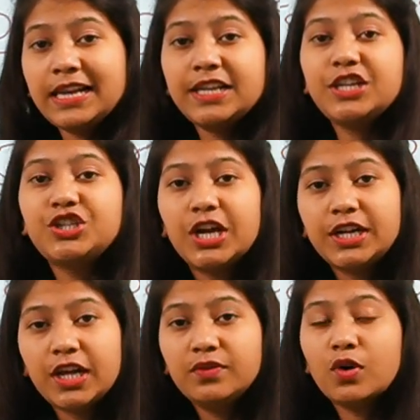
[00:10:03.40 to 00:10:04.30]
an
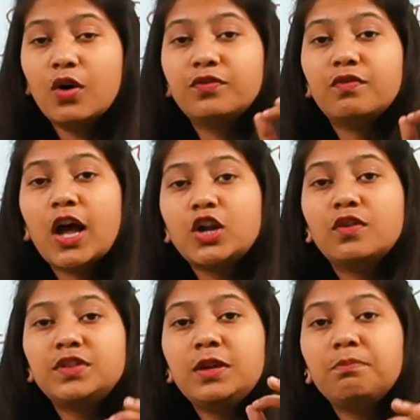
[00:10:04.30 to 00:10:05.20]
initiative of one
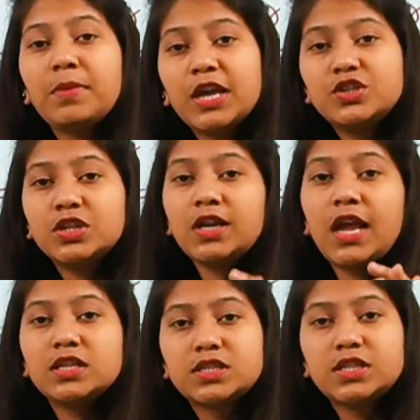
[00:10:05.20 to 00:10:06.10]
of the major
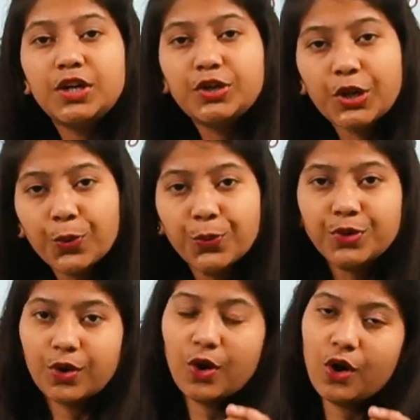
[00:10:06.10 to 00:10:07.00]

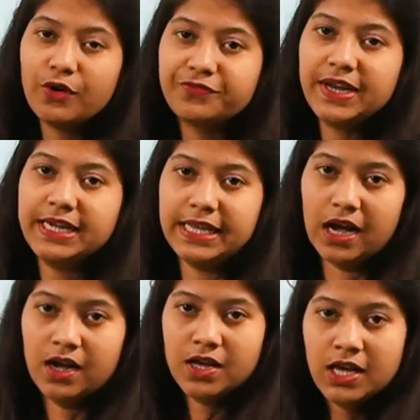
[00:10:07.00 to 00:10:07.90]
institute of
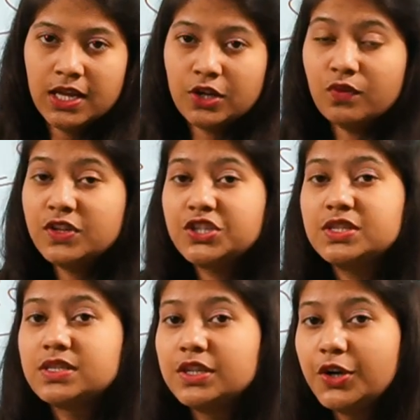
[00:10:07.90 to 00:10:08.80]
India? Now, which
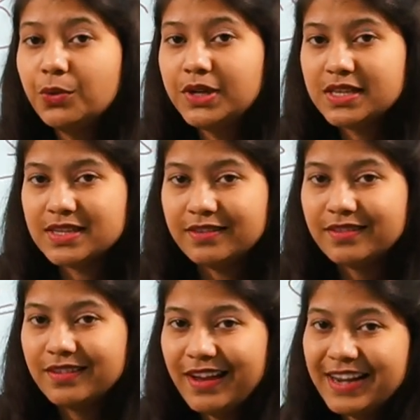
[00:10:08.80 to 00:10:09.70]
institute is
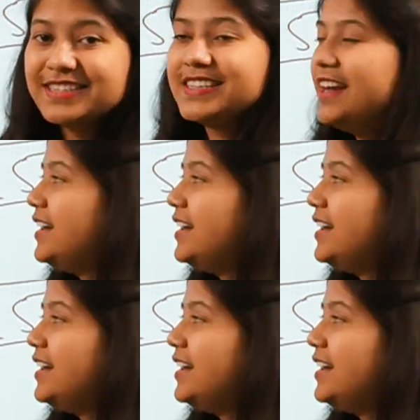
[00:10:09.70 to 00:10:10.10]
it? It's